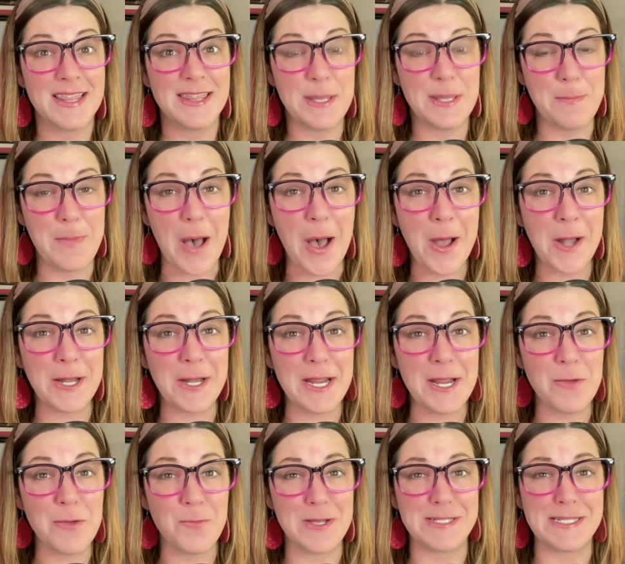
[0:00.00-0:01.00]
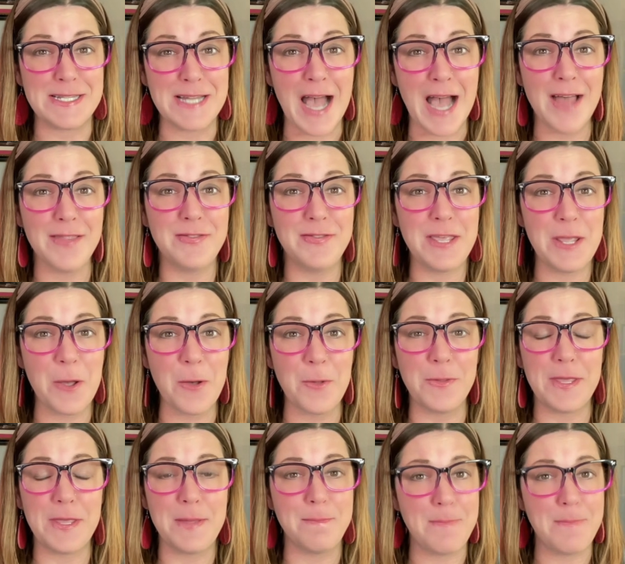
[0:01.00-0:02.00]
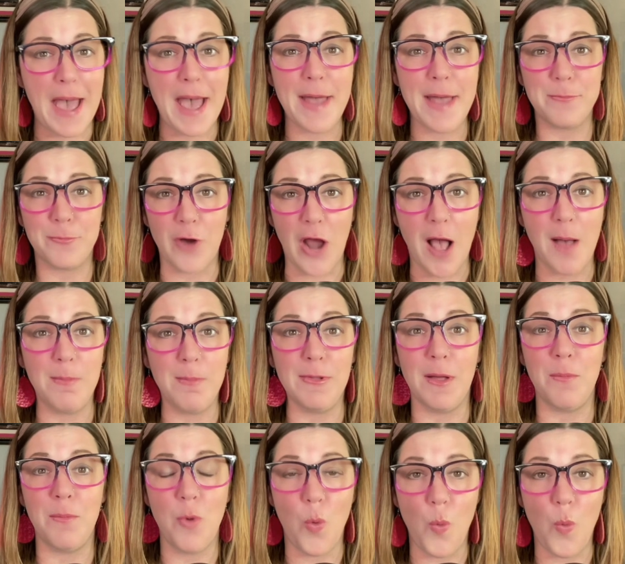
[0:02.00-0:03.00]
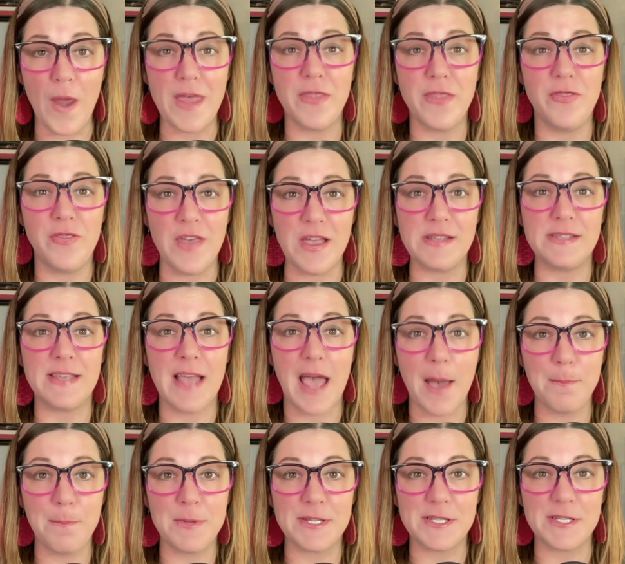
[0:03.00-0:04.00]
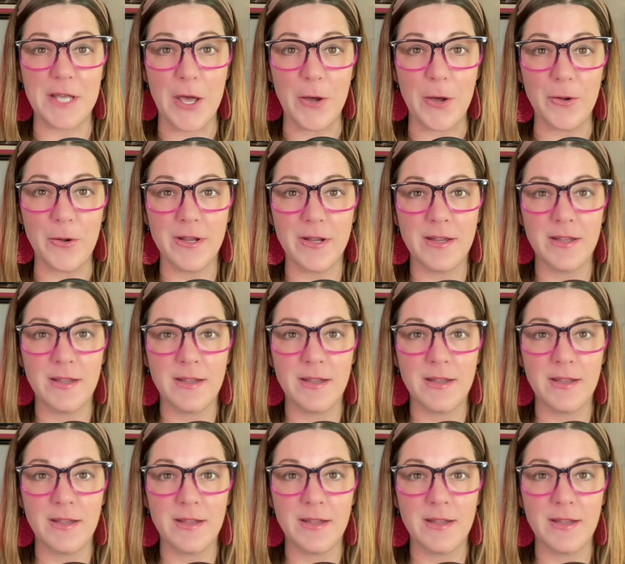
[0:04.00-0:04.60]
The body was not the only bad problem with this episode.